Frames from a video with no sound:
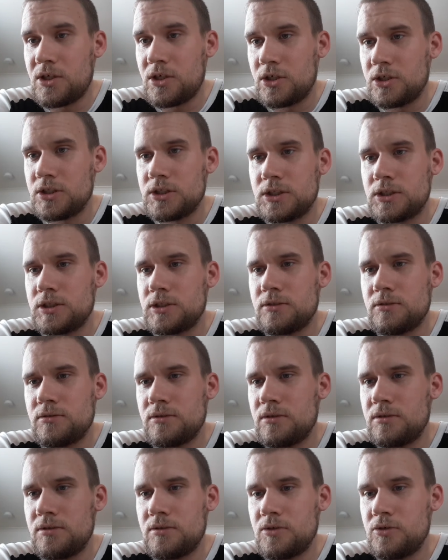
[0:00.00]
hers,
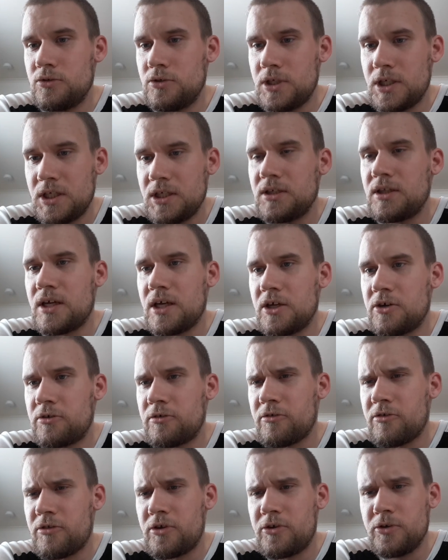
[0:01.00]
to take the
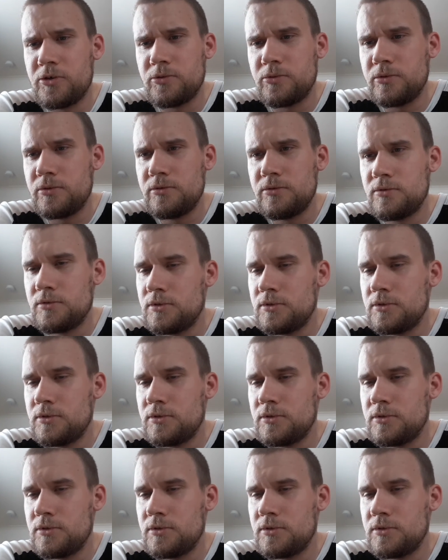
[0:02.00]
Iron Throne.